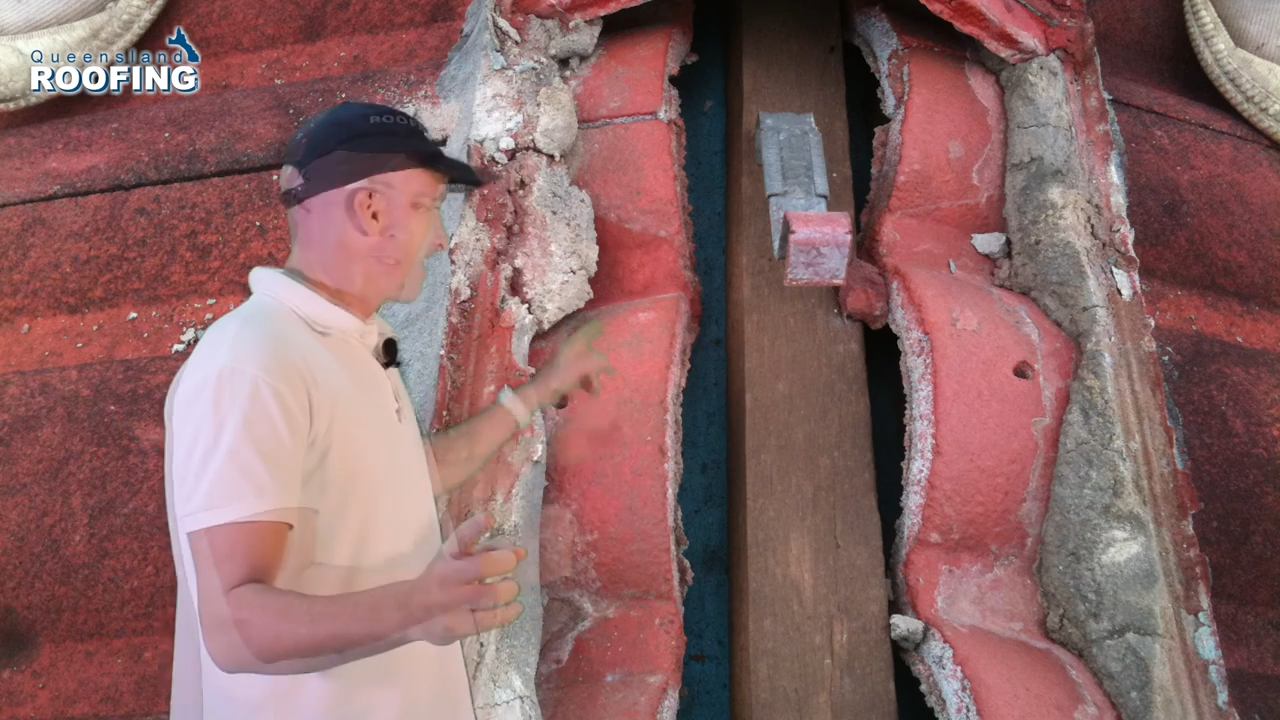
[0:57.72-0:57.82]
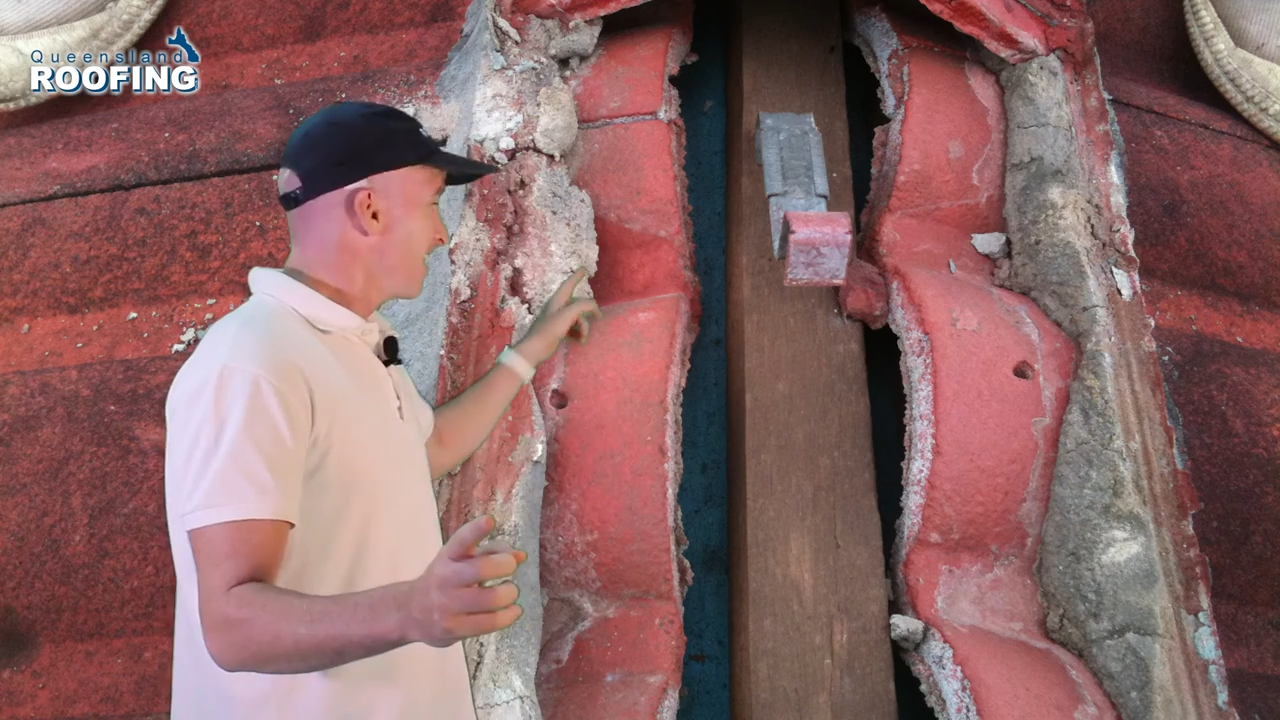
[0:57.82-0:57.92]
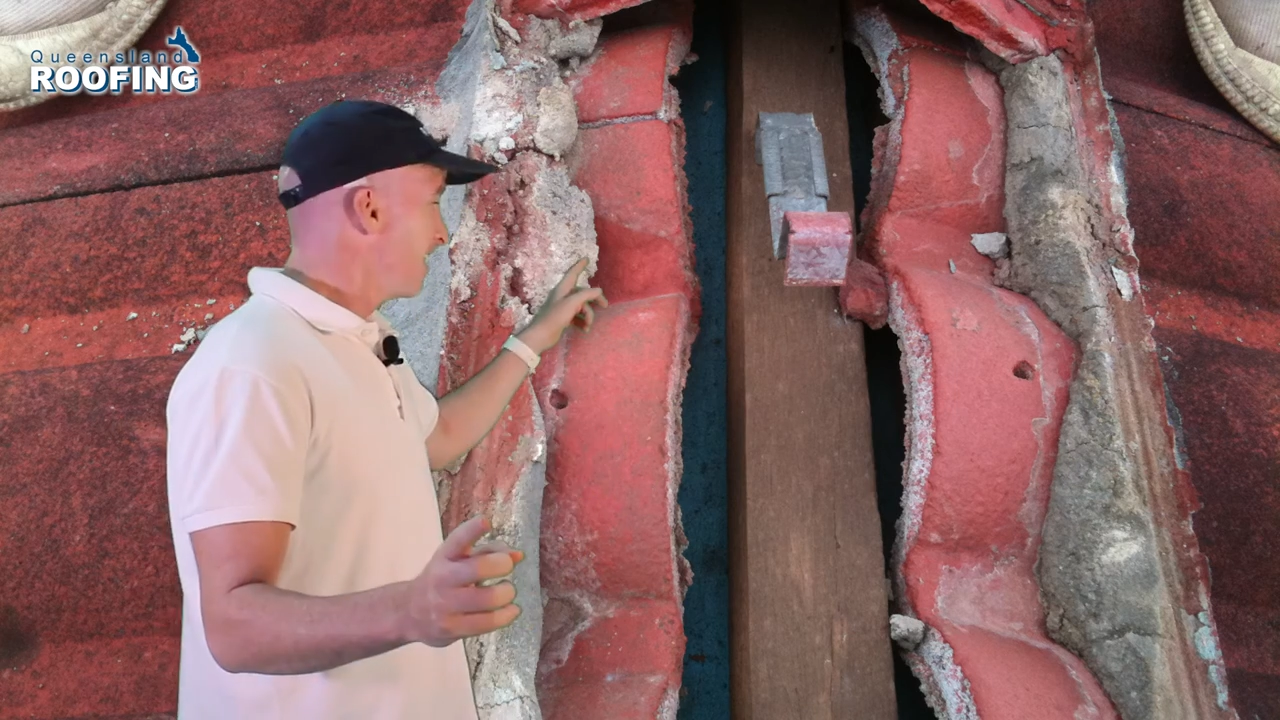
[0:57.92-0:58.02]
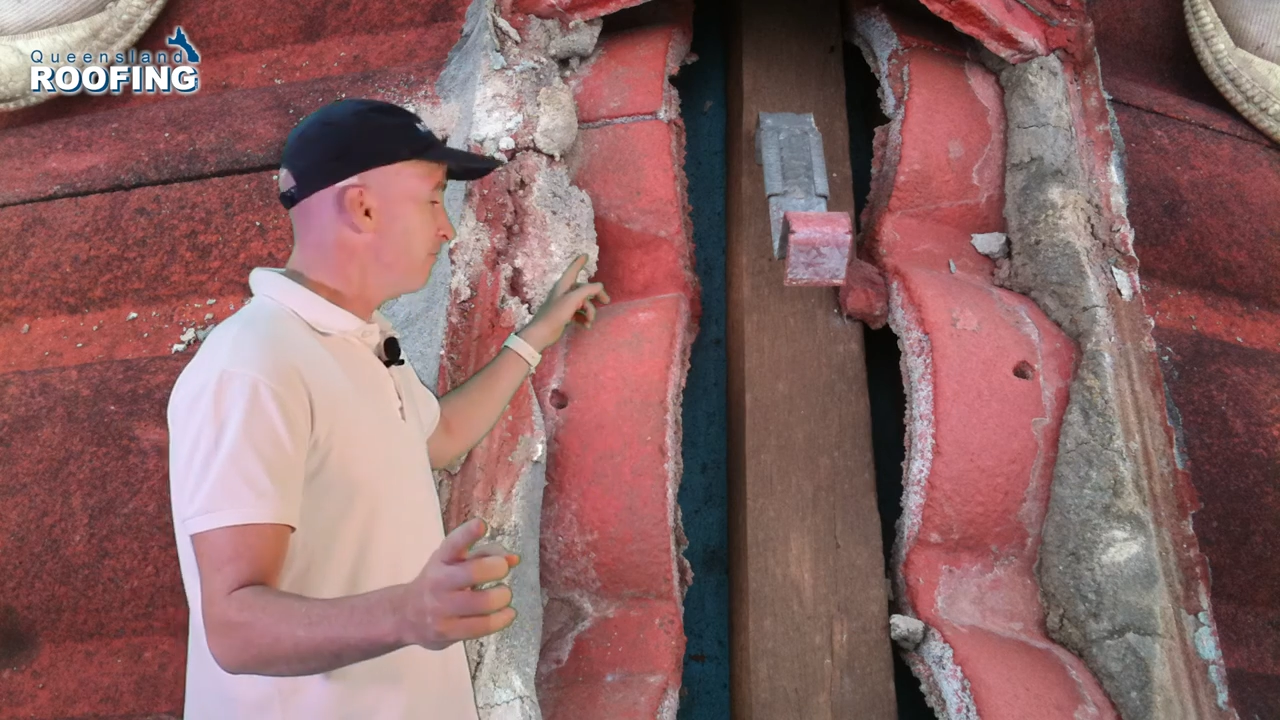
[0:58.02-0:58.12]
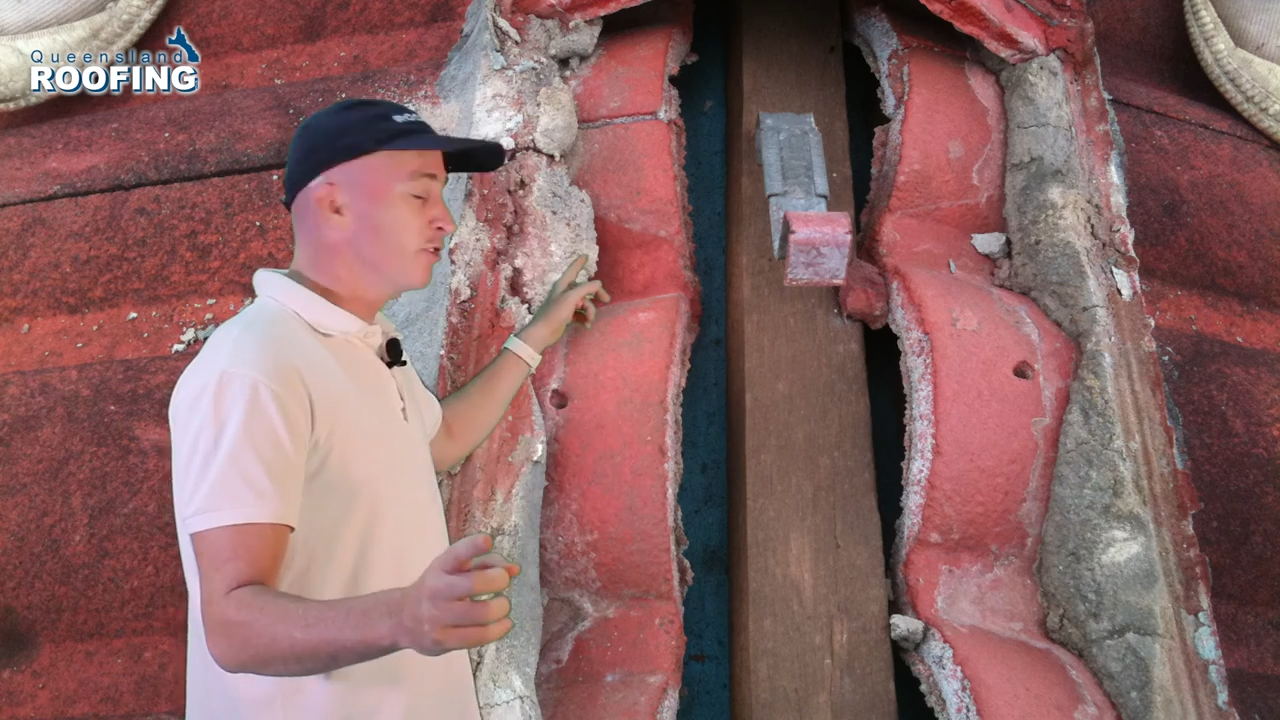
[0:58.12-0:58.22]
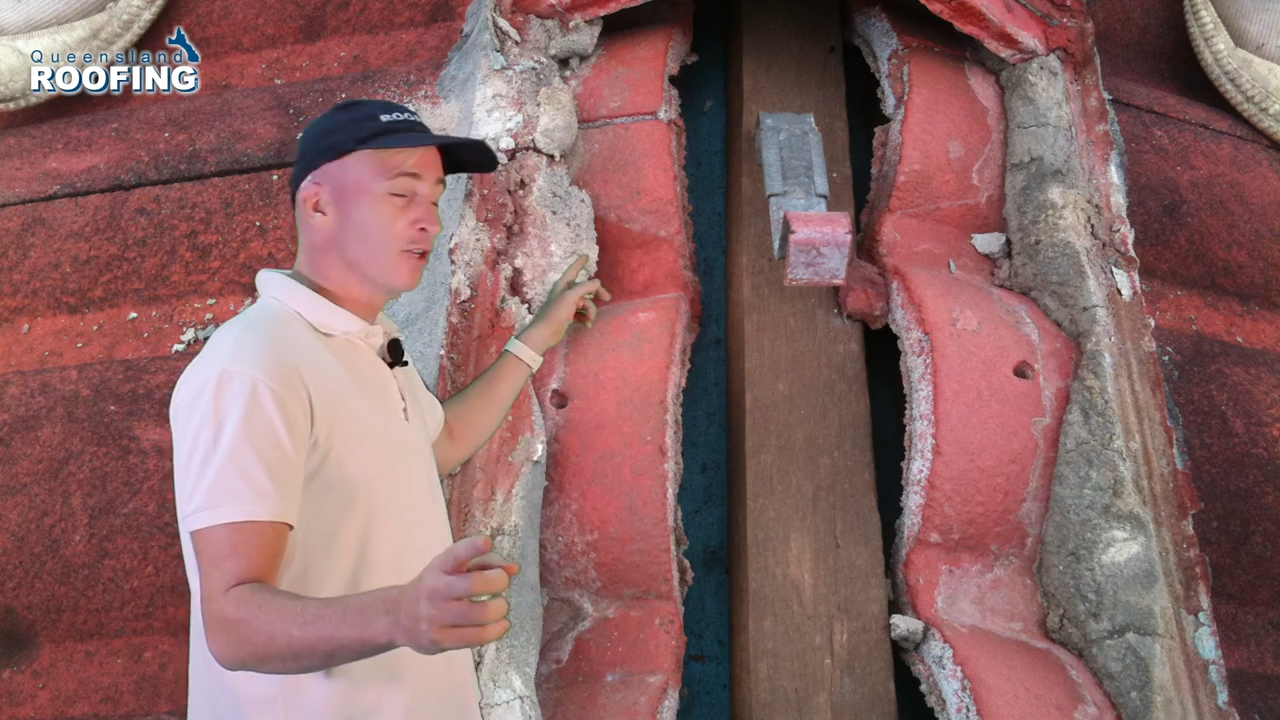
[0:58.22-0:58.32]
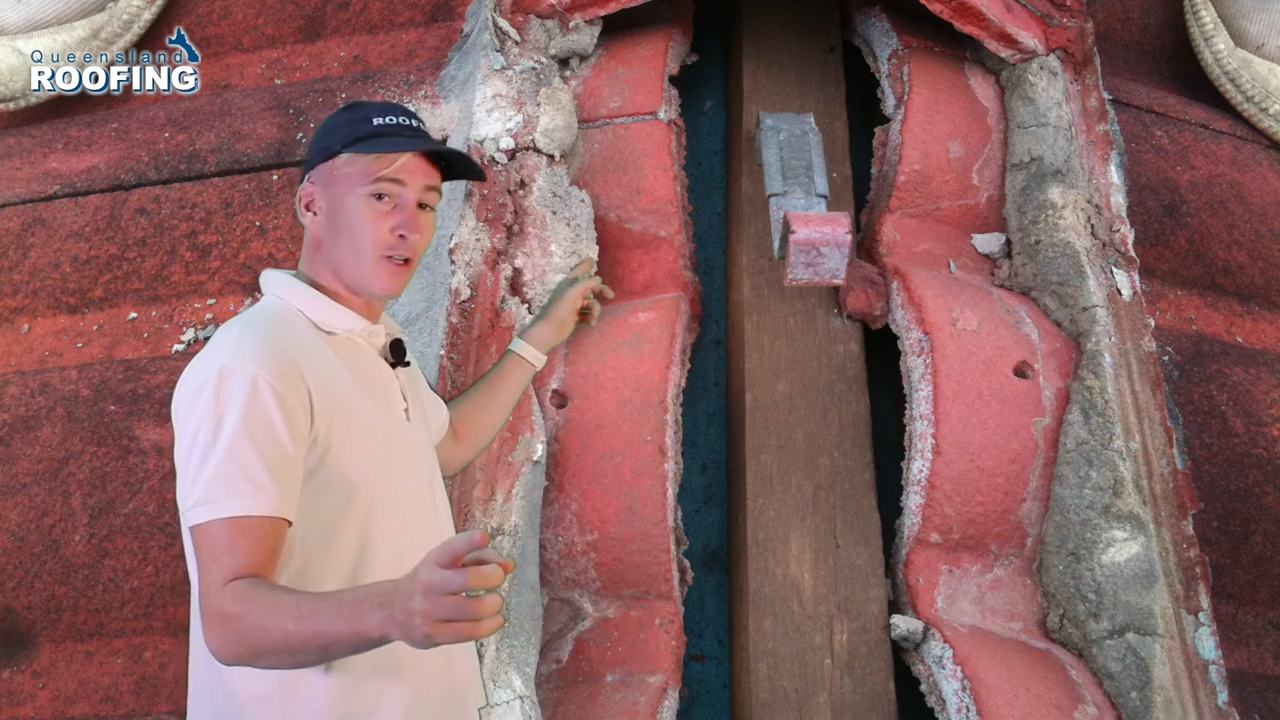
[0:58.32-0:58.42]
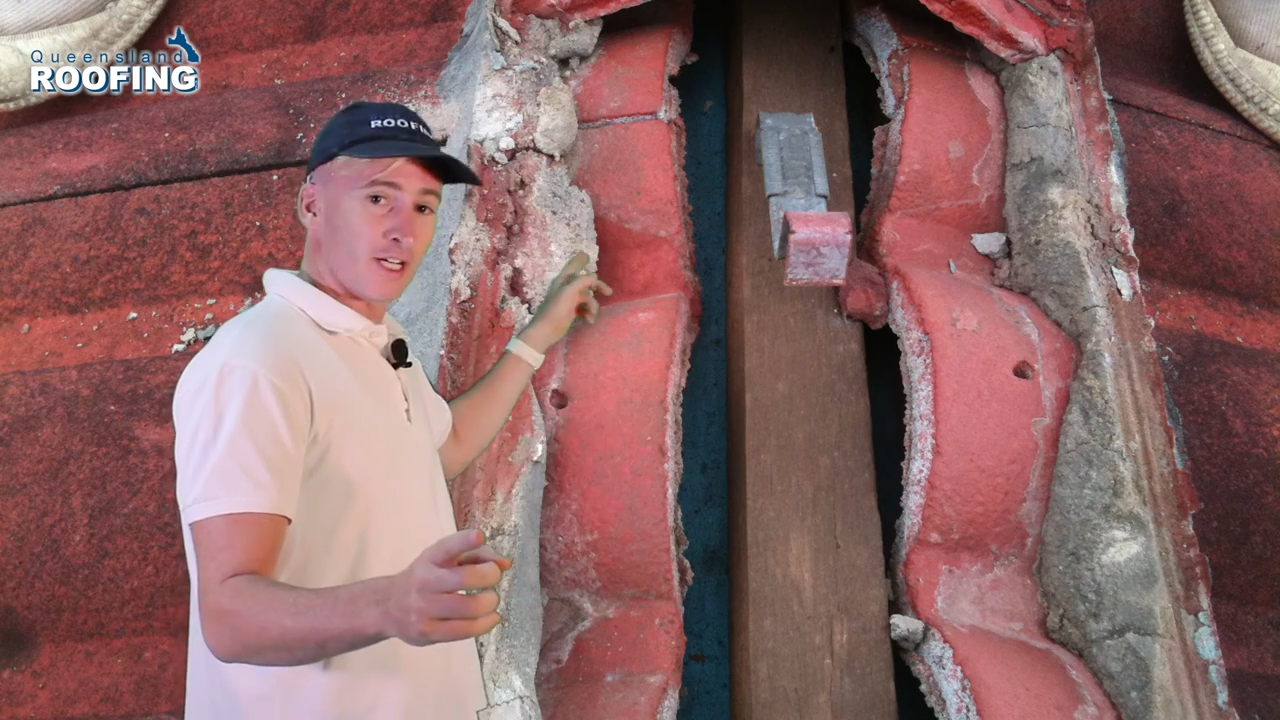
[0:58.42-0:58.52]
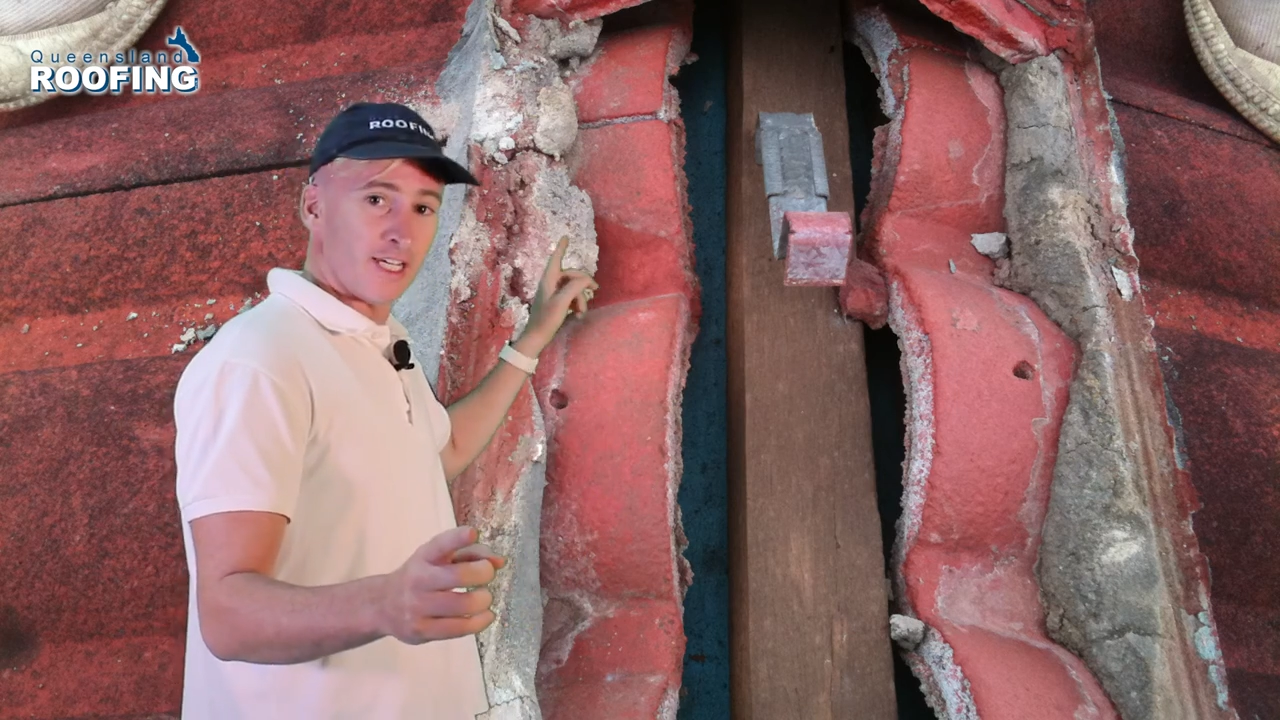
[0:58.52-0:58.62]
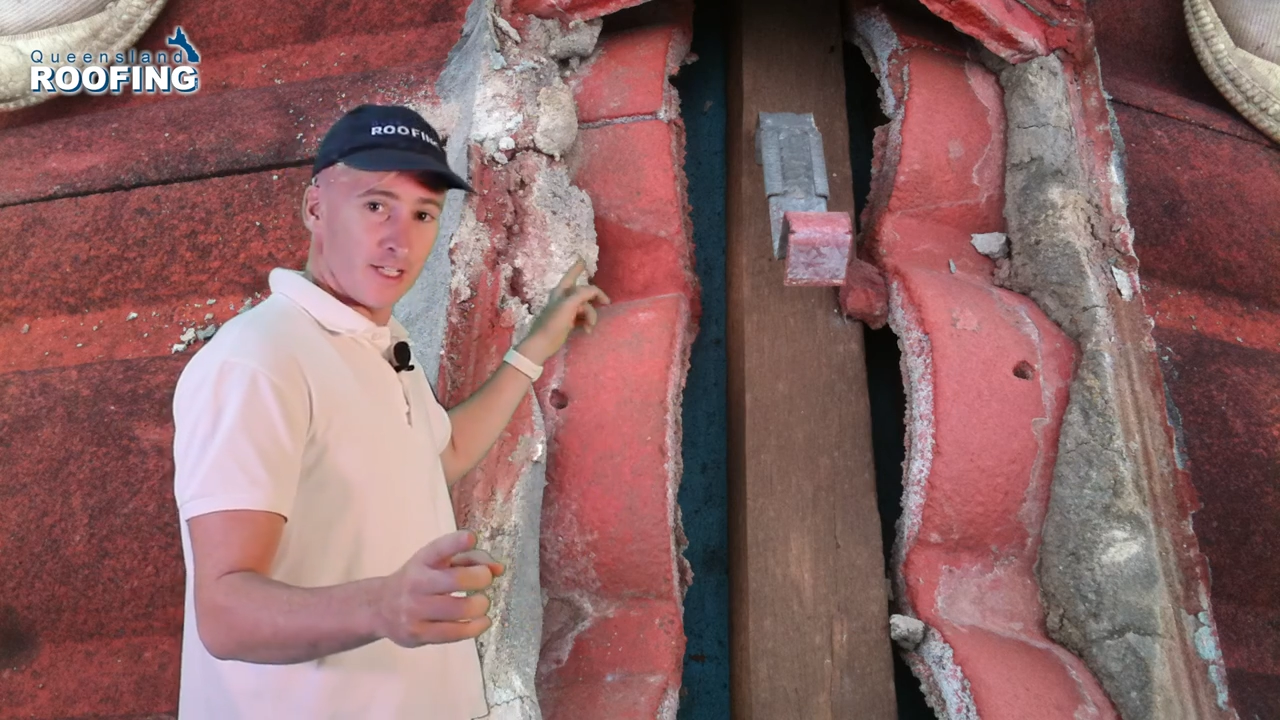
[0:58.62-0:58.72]
If you
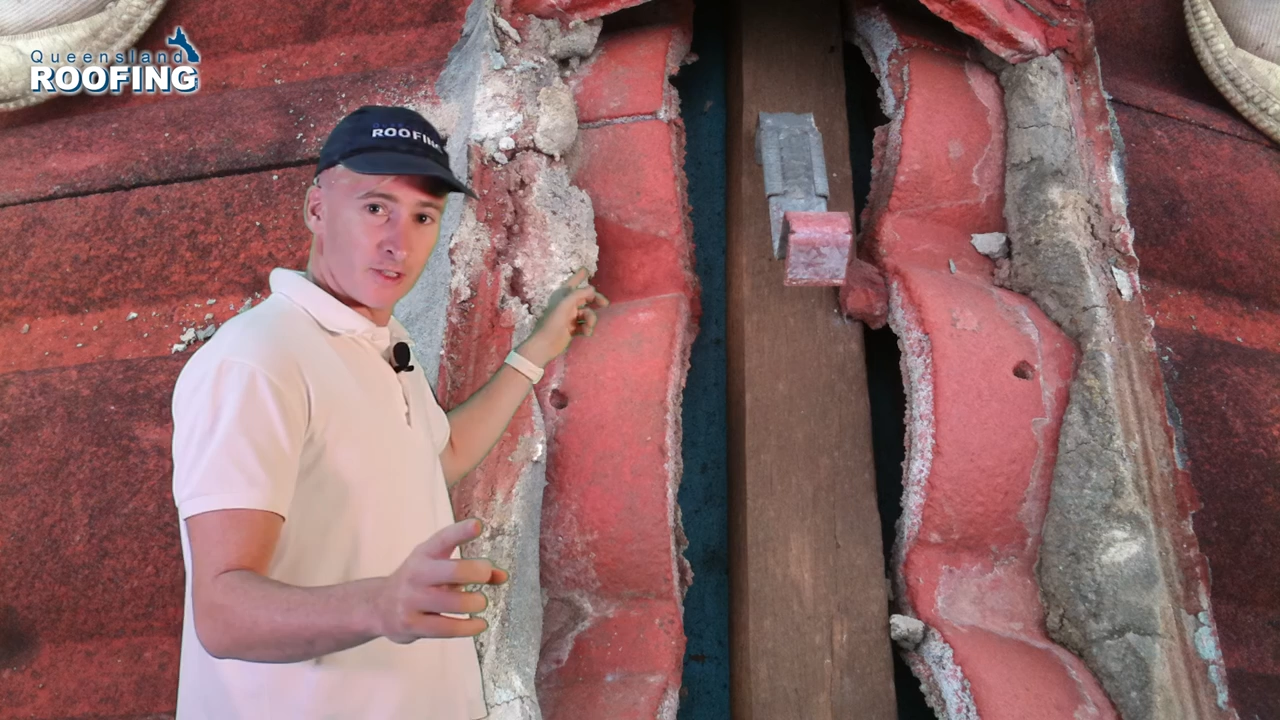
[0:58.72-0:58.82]
look here,